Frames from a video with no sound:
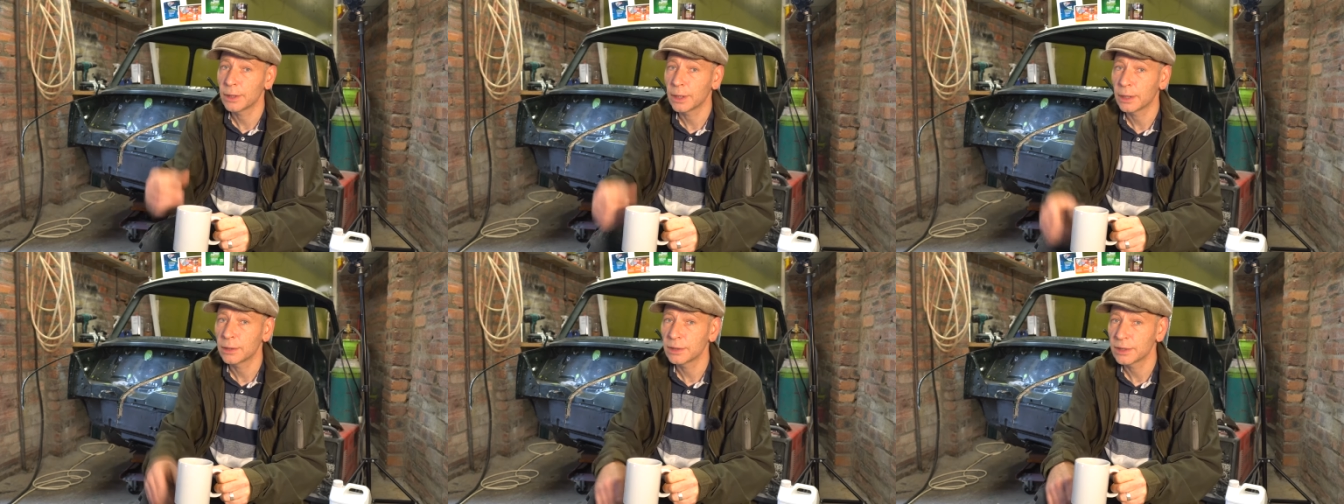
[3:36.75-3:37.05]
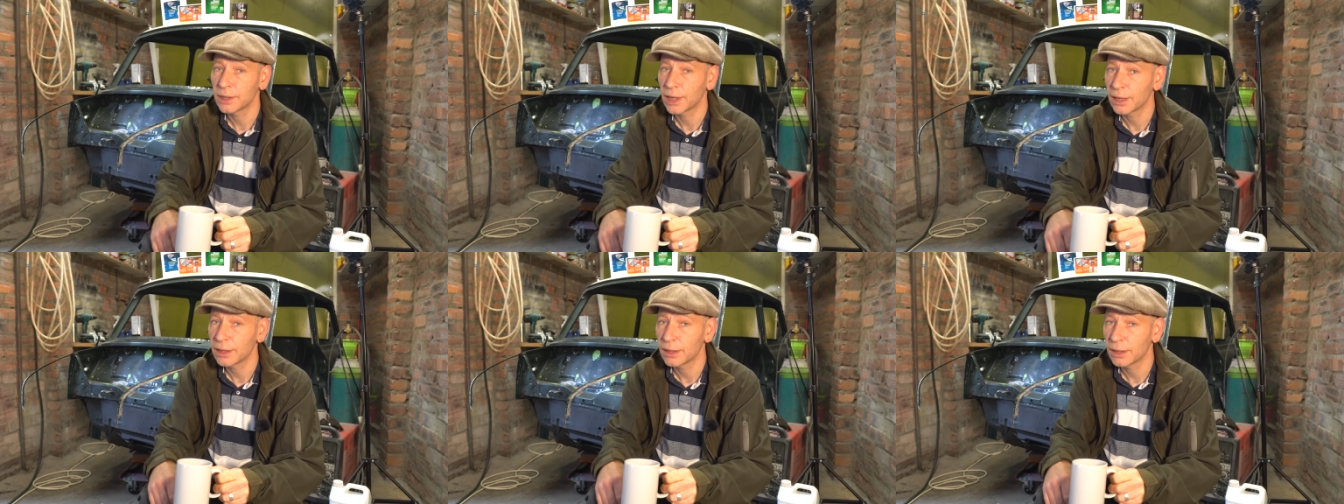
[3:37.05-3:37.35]
the
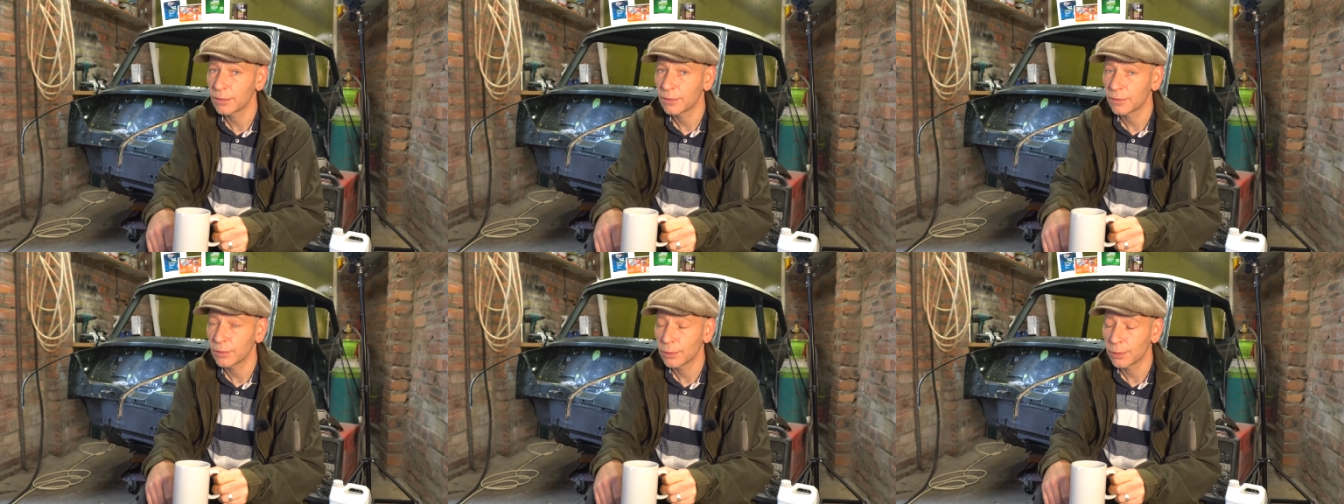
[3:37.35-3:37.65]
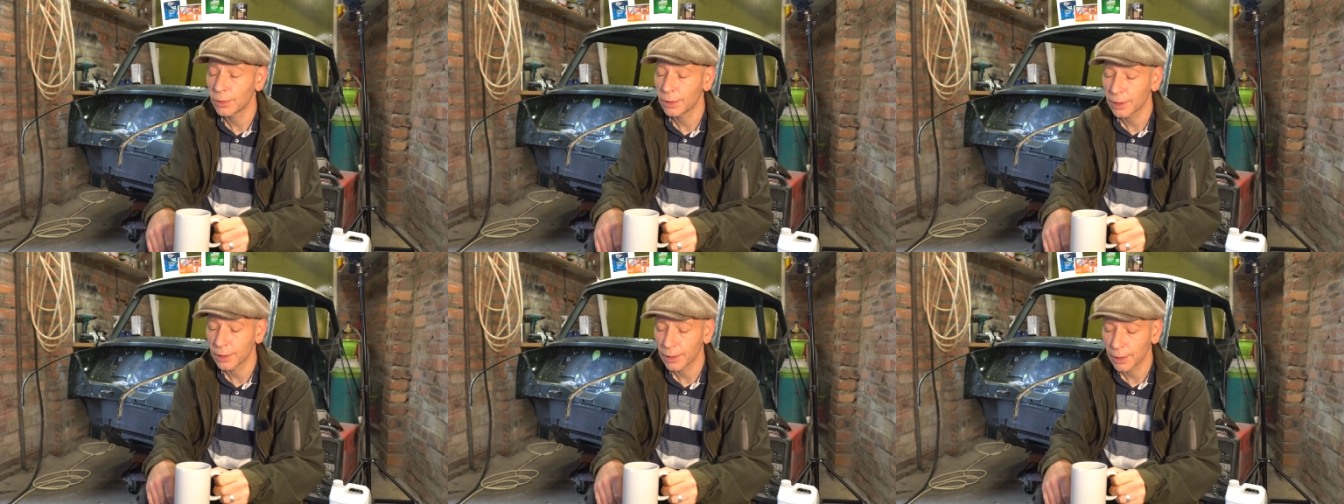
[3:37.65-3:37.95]
inside of the floor
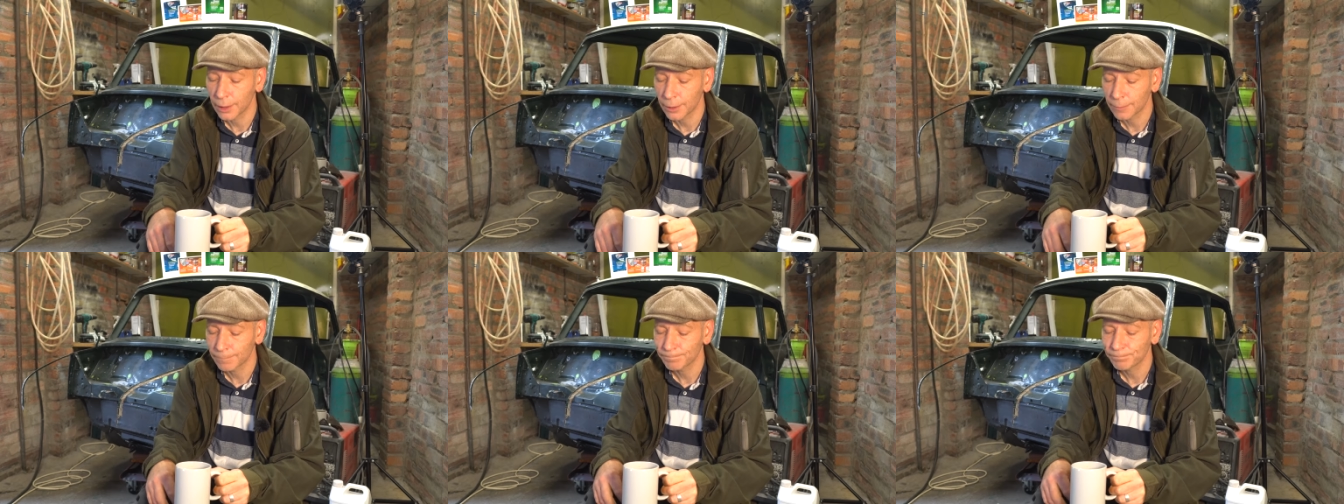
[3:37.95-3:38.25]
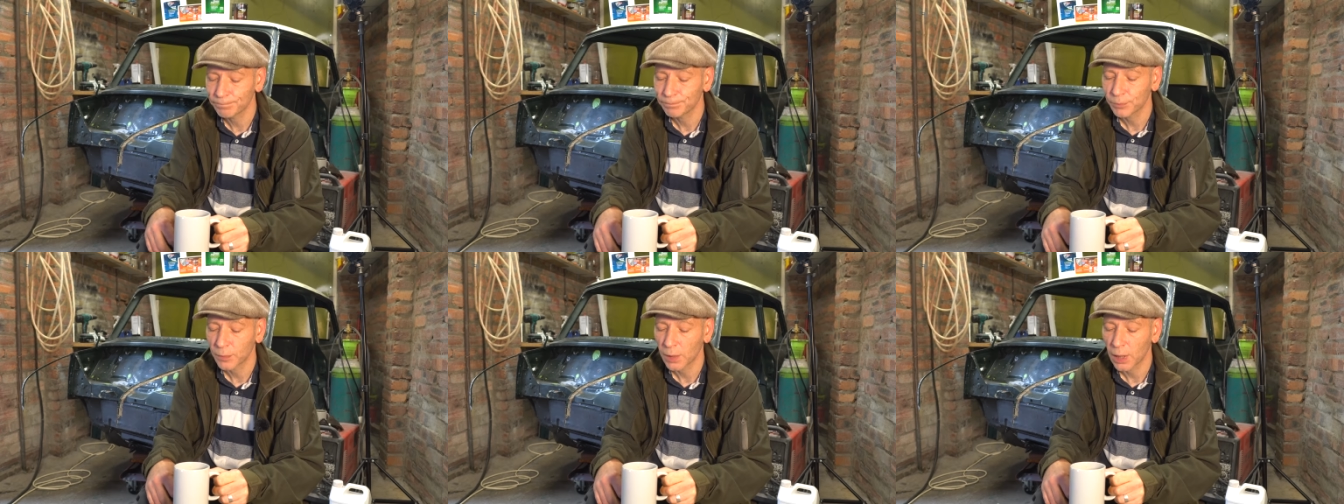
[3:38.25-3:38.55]
of the car
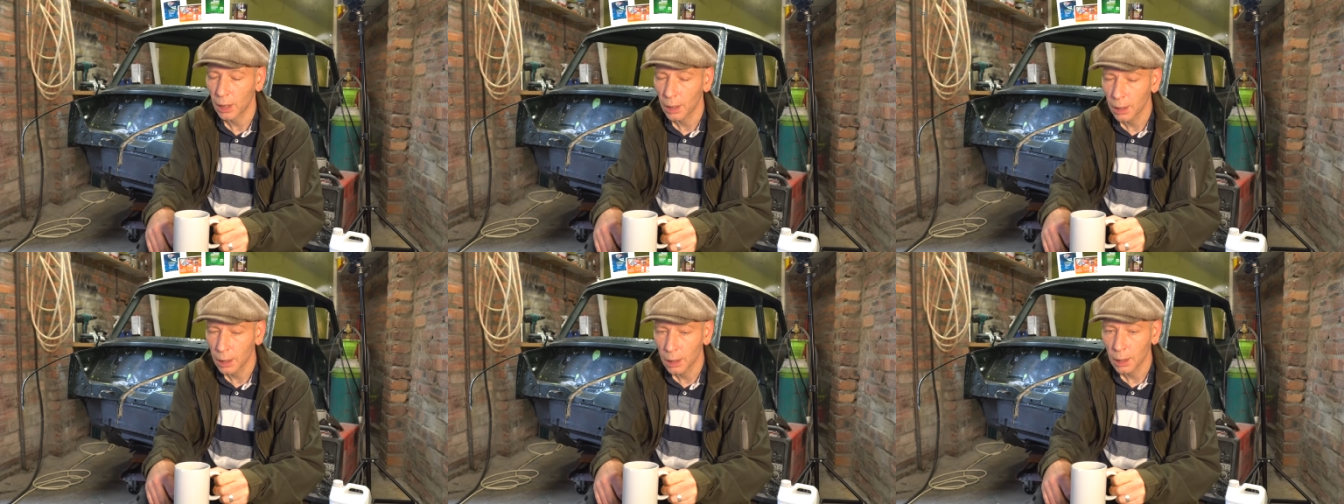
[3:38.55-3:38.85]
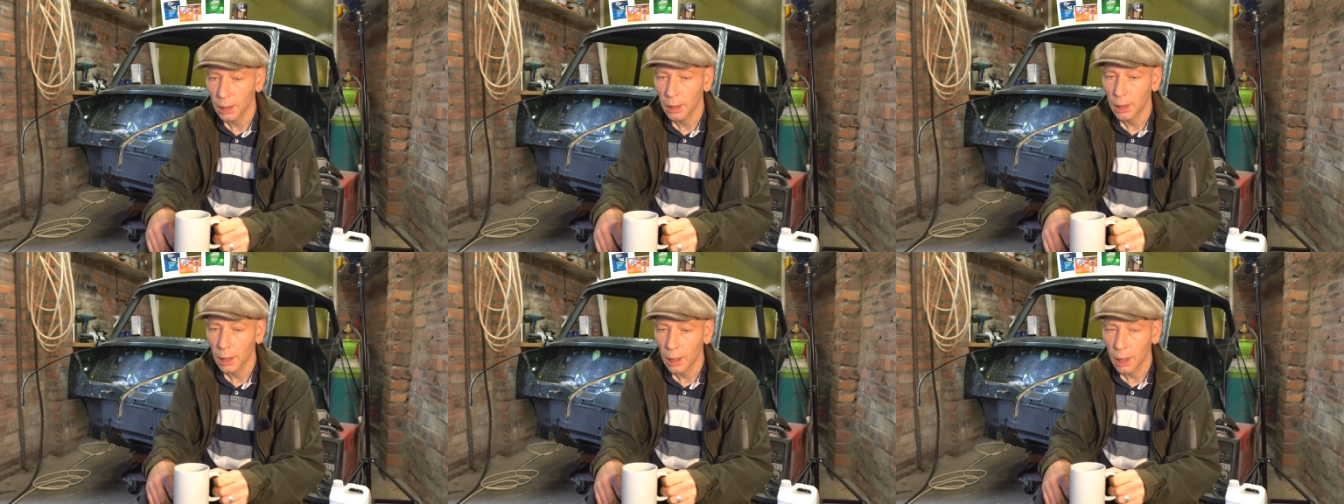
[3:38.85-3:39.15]

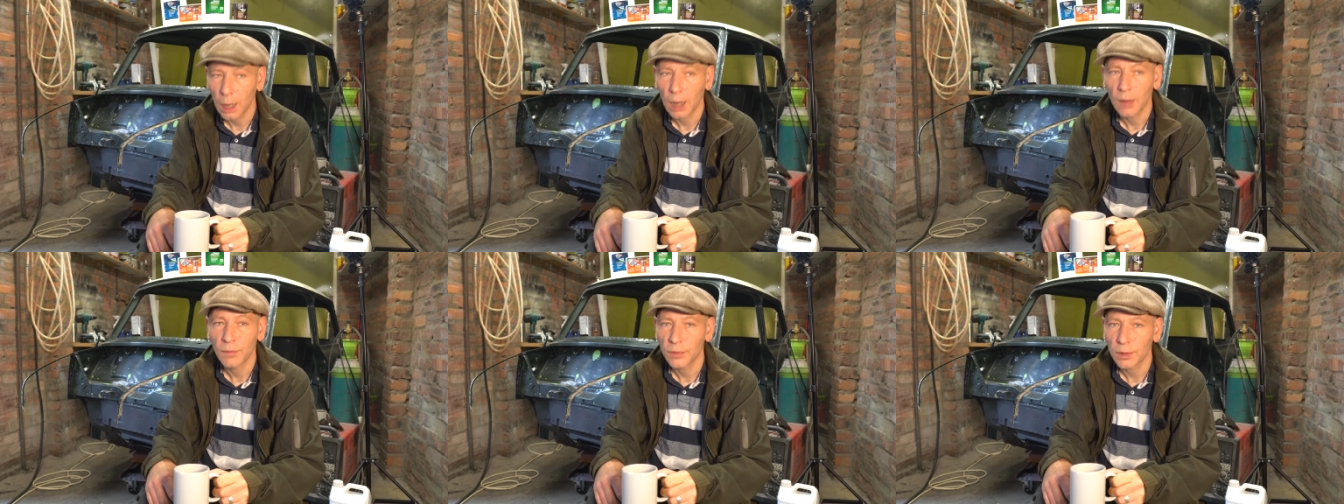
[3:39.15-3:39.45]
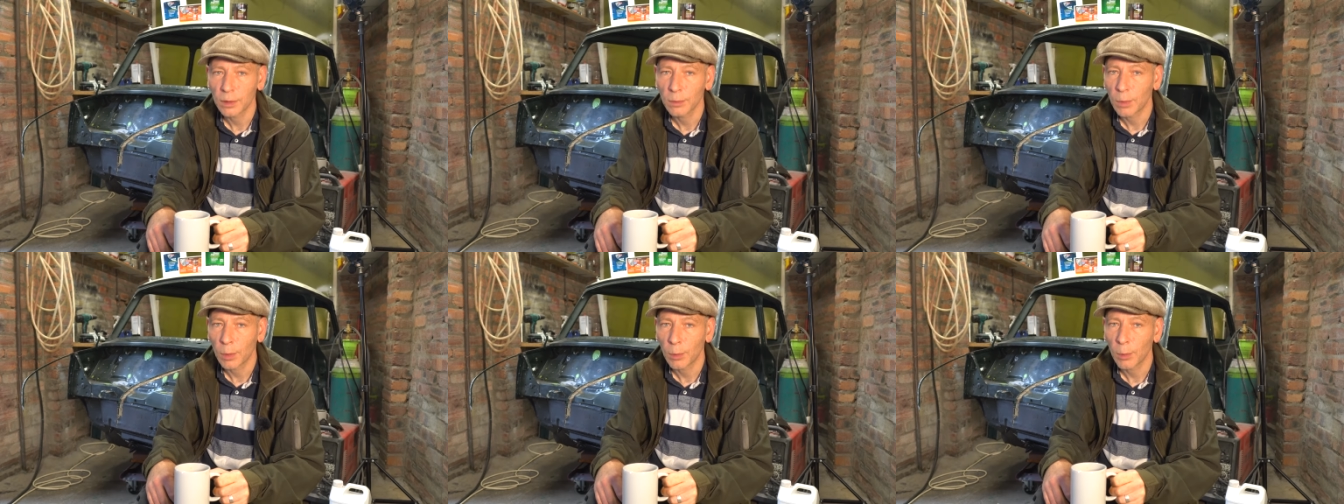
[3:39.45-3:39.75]

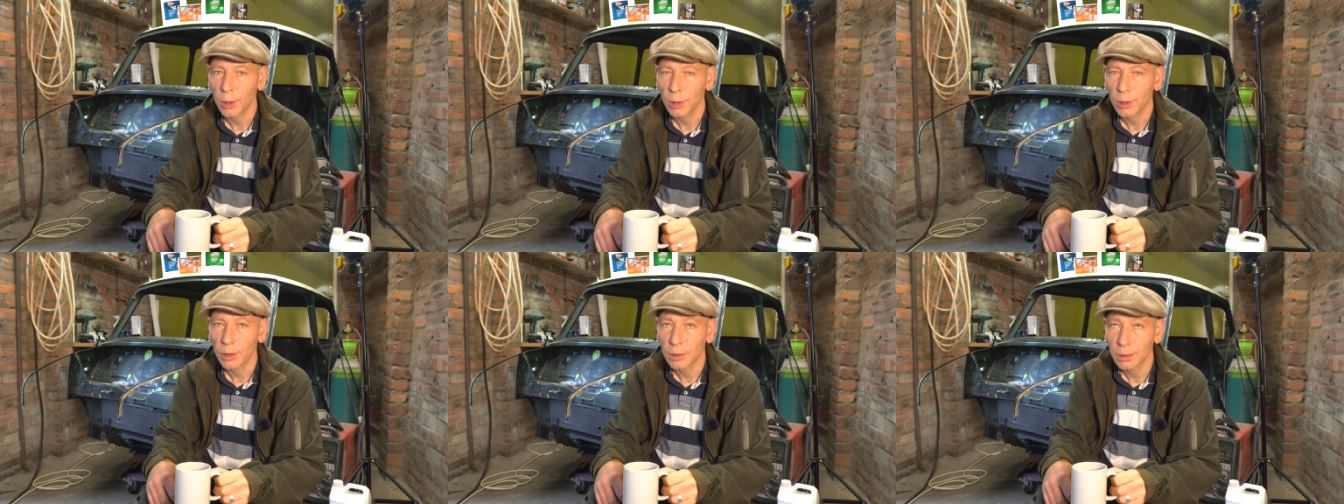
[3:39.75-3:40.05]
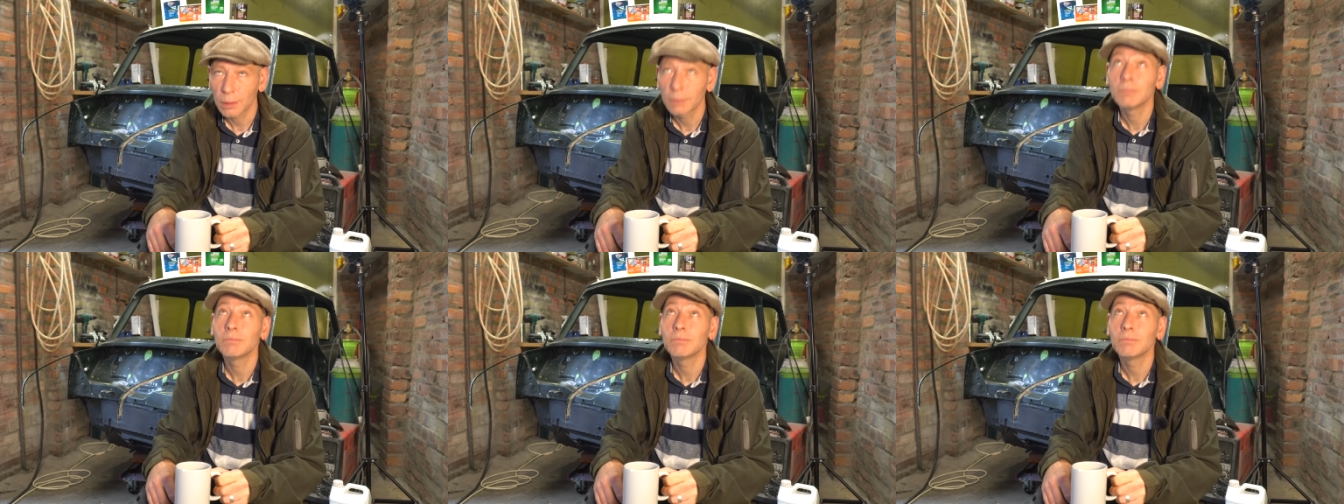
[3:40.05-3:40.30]
after my work.